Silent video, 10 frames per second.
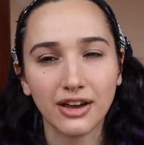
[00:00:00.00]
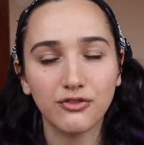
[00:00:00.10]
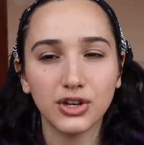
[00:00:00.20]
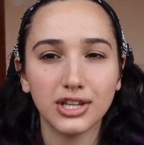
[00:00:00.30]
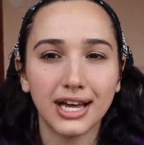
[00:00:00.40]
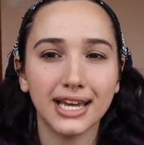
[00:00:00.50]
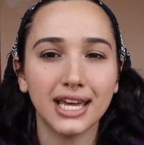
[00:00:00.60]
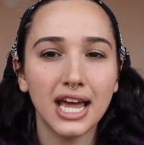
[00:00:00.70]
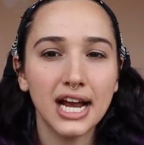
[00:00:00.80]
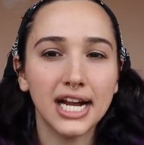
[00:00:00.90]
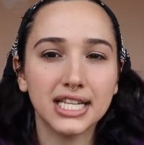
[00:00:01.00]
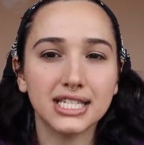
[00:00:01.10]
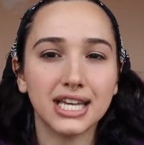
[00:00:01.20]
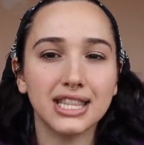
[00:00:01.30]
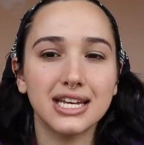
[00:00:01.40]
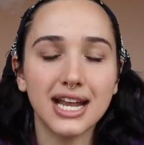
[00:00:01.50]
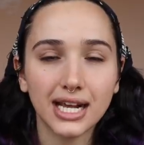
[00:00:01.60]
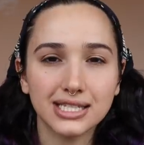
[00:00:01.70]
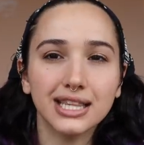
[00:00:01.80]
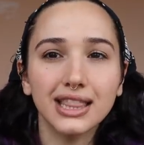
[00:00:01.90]
I feel like it's like the
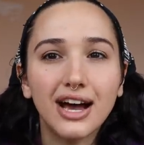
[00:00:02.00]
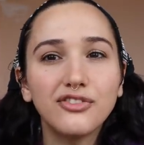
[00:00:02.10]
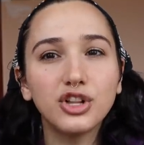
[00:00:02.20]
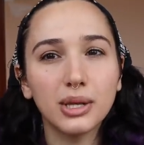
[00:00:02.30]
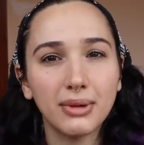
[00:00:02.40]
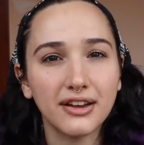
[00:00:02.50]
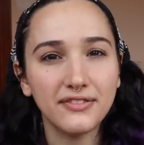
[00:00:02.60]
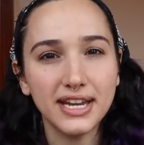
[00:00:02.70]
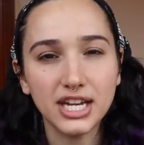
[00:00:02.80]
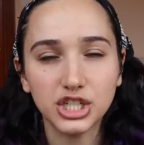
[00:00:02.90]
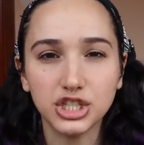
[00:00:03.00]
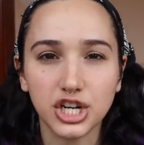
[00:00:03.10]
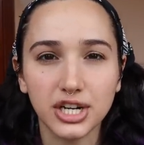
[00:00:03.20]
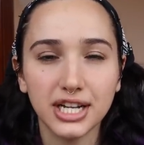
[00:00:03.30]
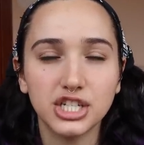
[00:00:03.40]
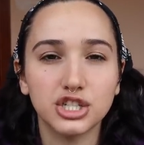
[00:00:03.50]
next level in my vegan journey